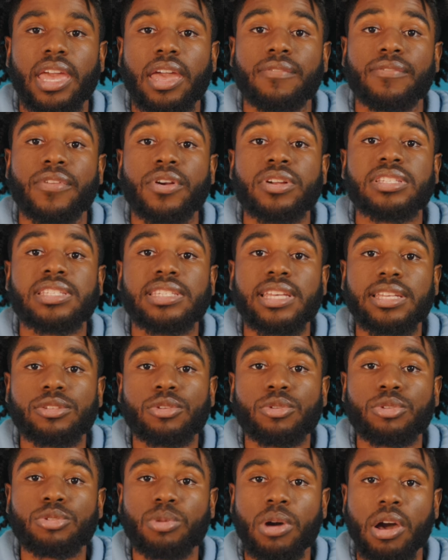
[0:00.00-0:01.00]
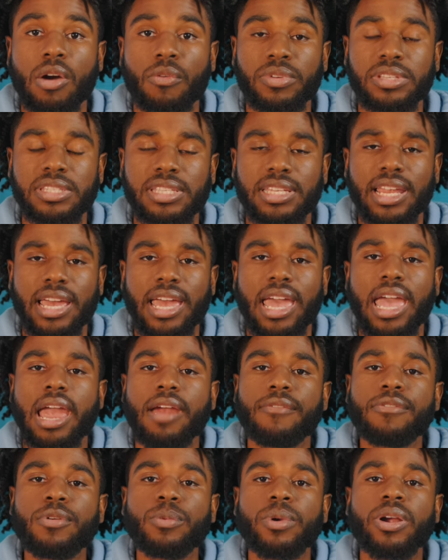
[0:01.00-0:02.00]
In verse 6 through 12, we see that
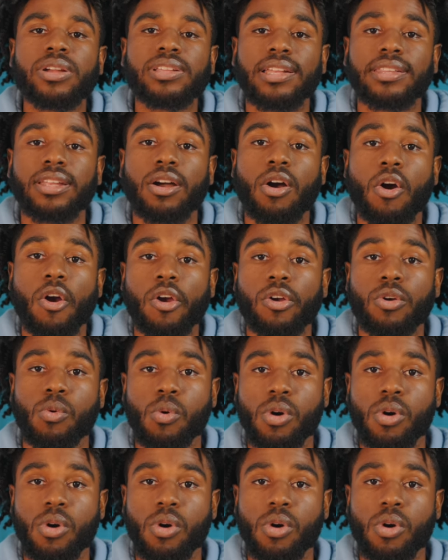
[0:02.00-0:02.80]
everywhere that the ark